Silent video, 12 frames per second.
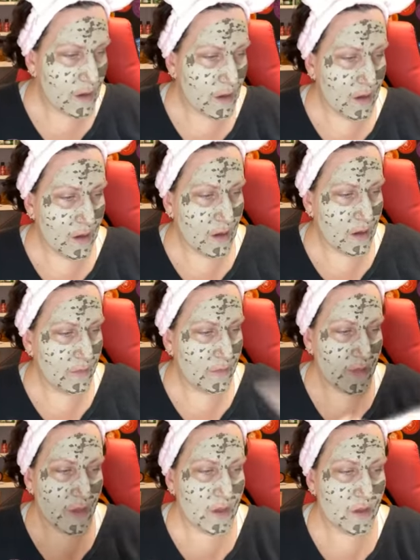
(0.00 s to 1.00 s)

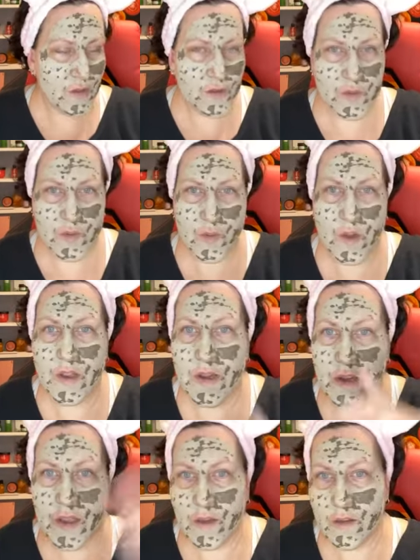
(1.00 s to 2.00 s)
I use
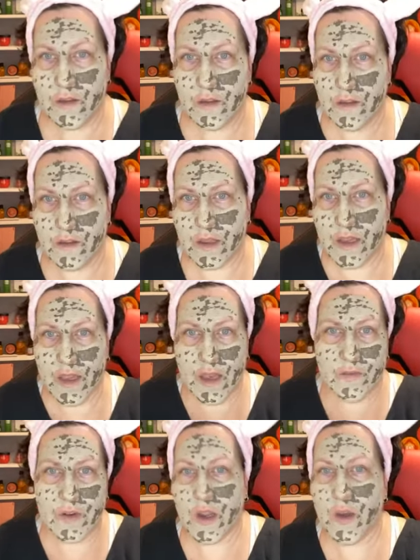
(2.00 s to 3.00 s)
one like
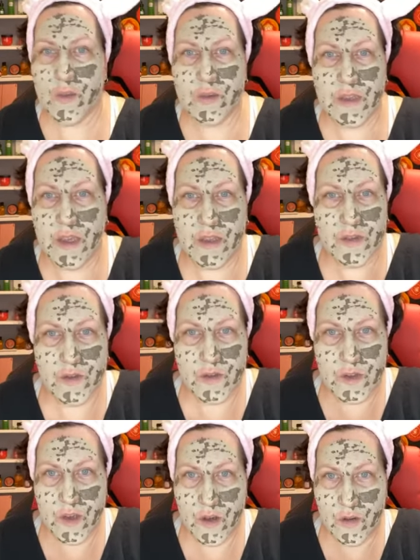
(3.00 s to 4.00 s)
every couple days or
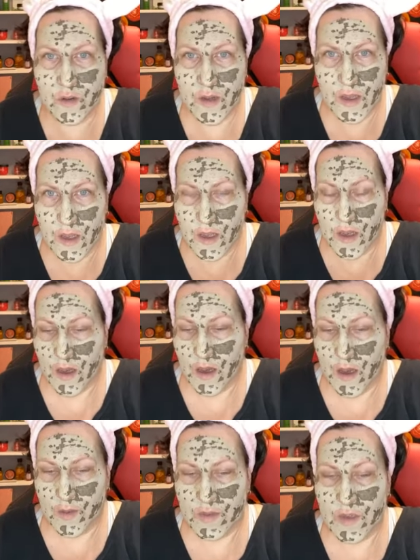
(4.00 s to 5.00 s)
so,
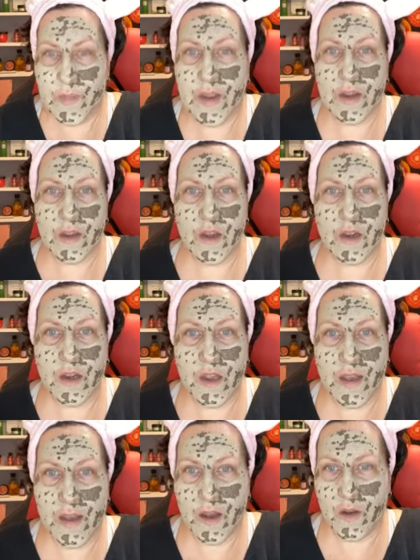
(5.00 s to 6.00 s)
depending on
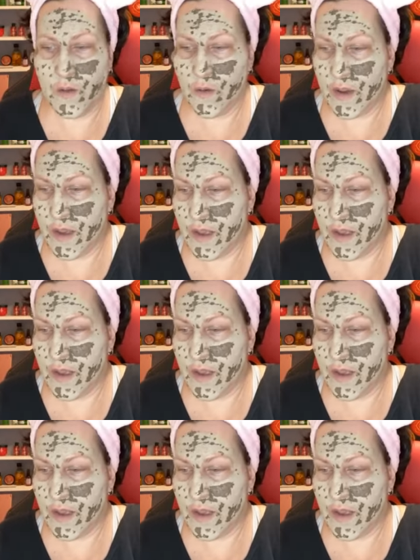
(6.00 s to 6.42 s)
how